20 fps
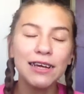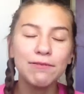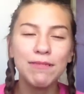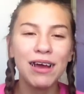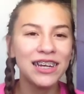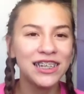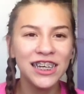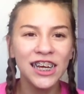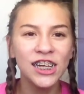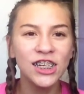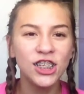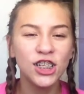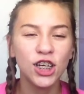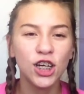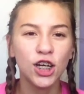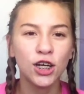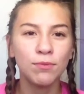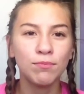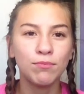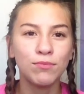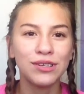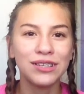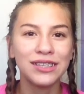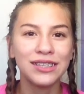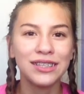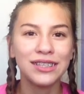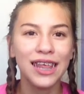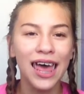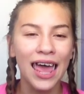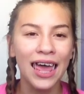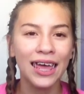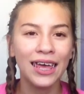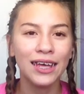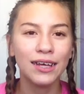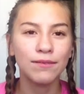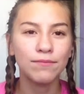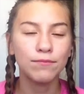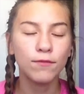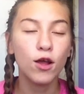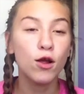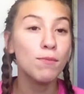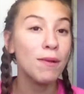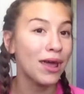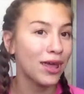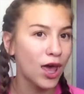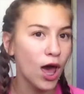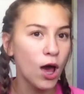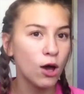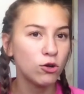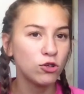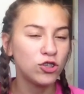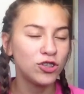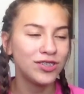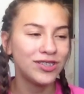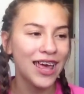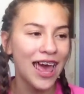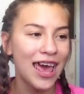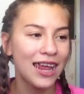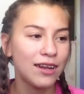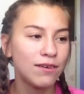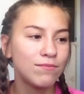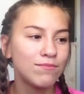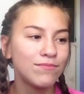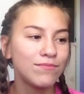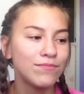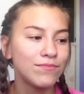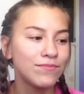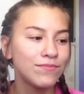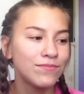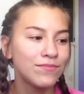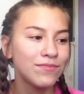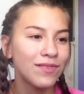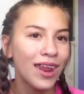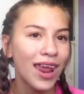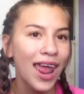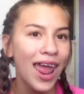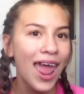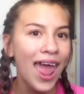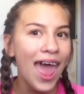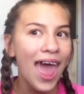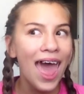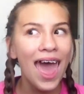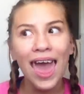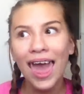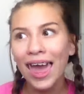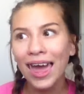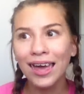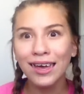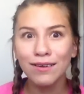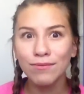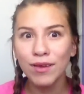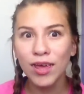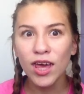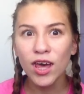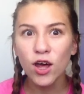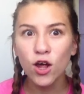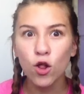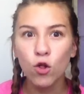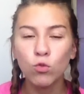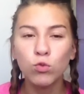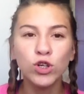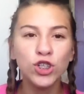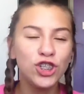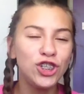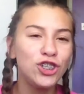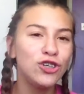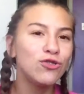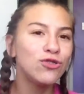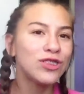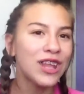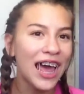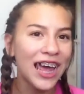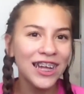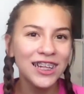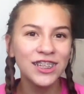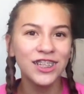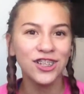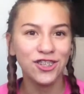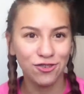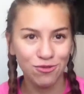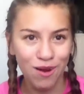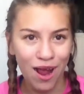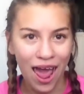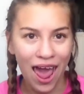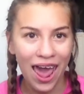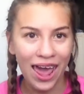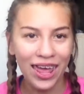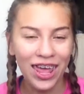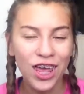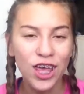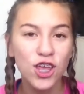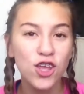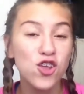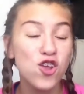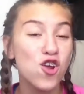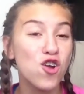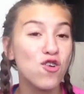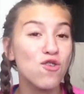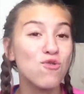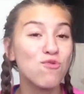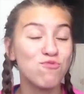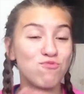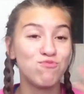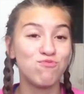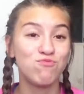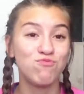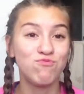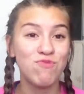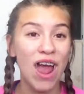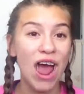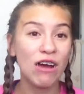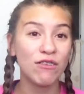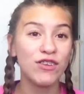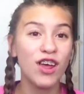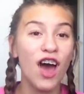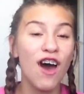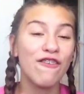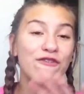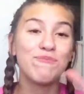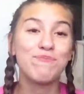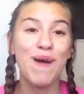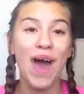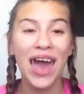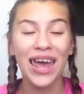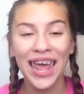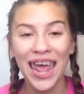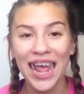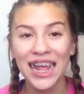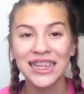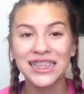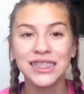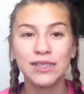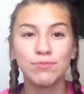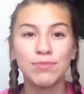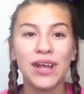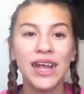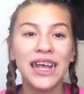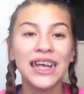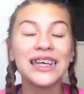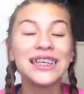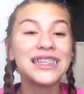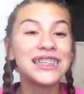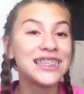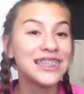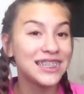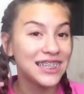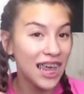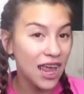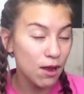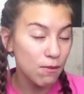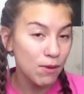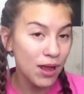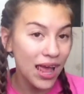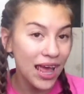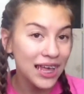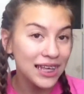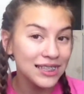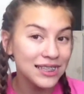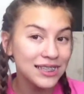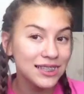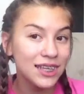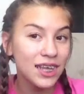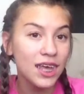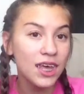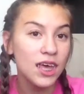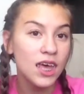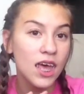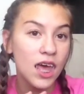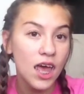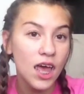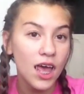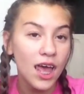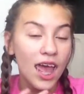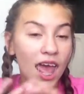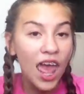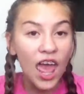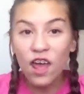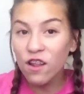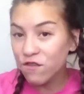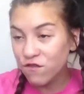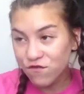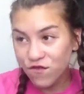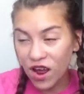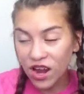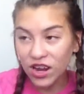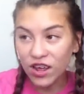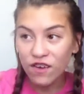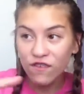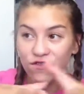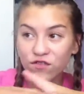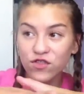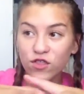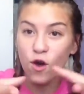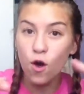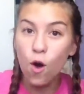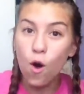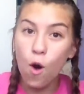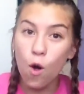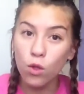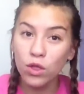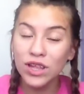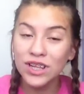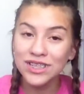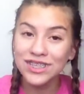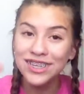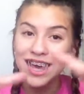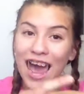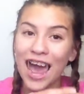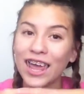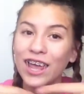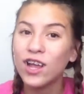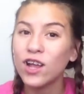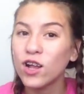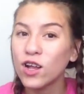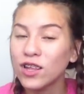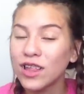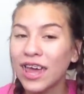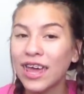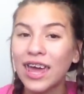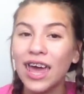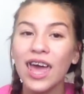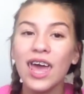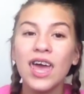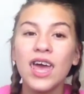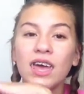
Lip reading: My teacher was like, or my coach said, "Hey, Camille, would you like to try your round off back handspring series in front of the whole entire, like